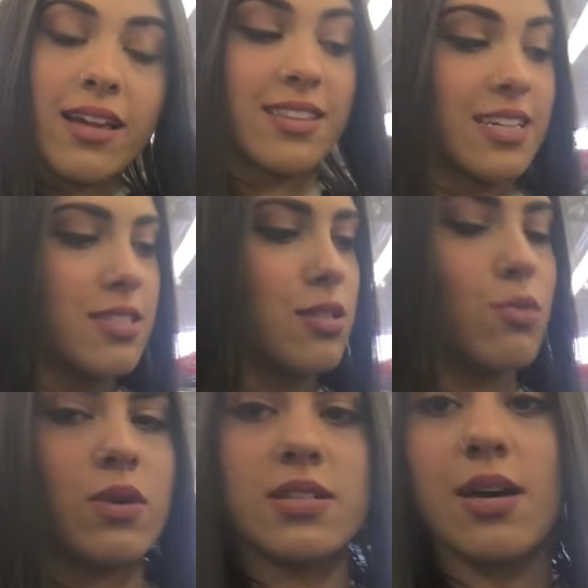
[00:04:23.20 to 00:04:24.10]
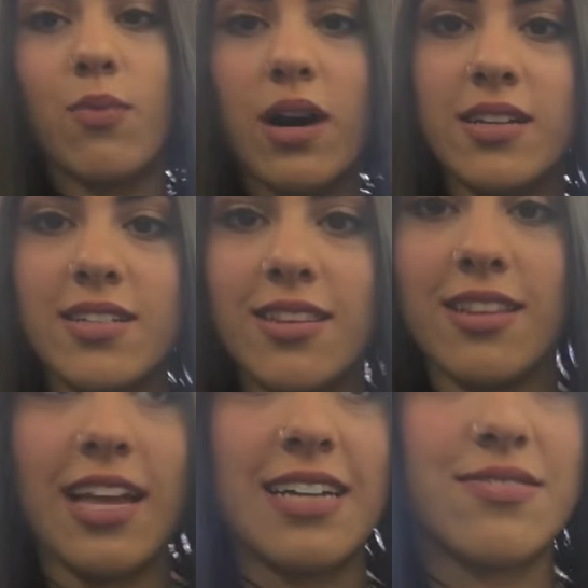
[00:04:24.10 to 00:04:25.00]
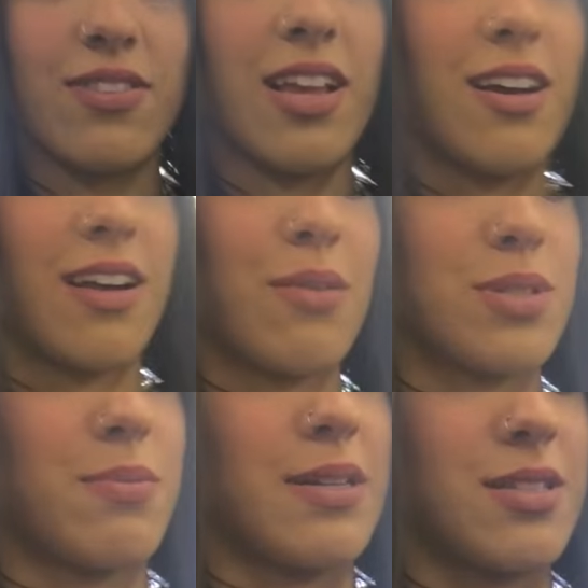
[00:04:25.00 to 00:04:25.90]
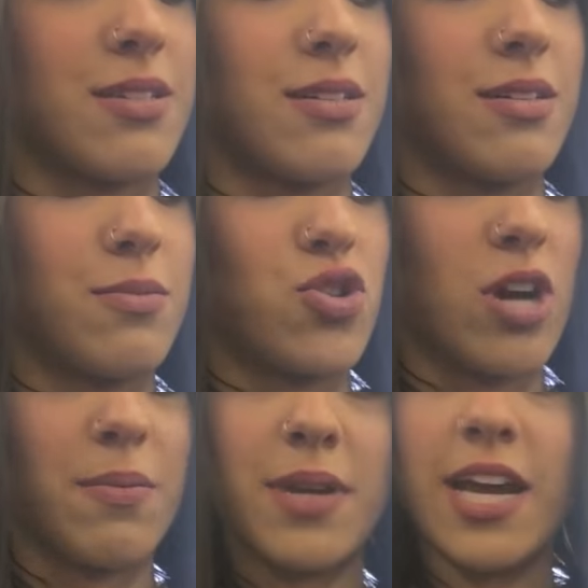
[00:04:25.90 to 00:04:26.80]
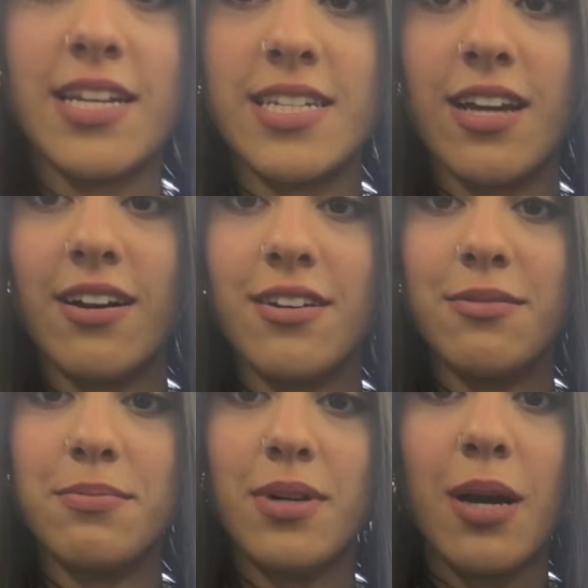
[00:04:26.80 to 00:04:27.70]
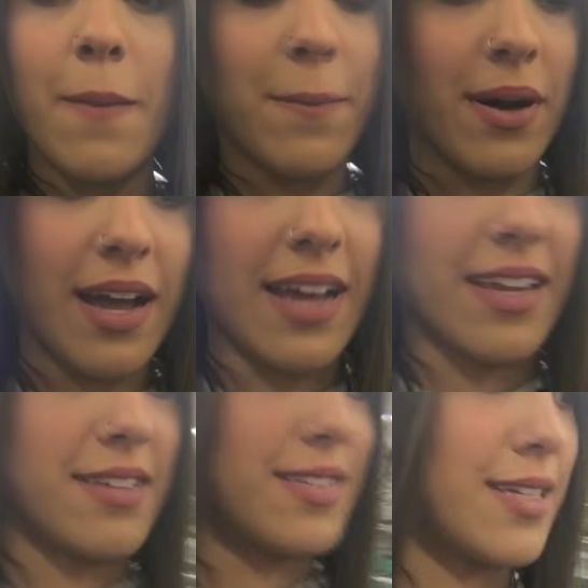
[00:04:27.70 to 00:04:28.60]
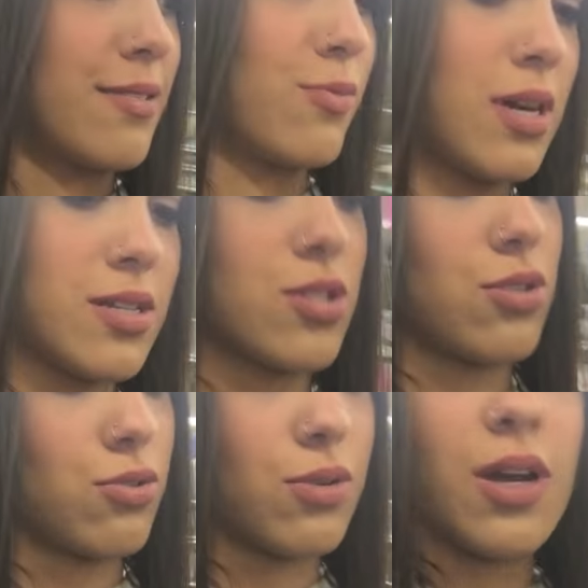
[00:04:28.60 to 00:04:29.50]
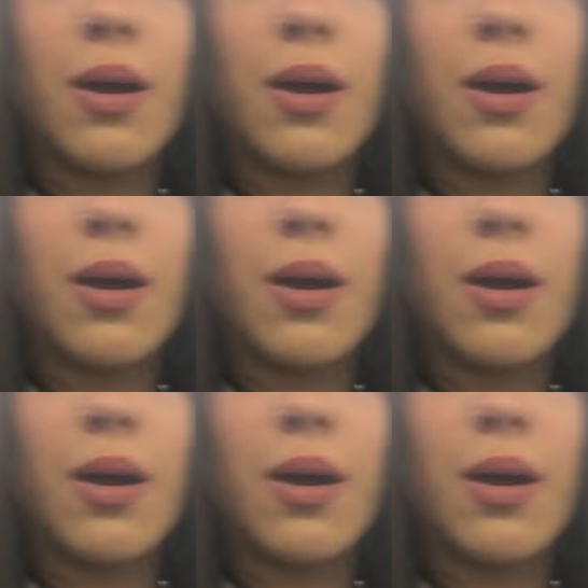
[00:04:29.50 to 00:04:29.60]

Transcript: These are the ones I wanted in the last vlog. I was about to drop 90 on them but I didn't want to.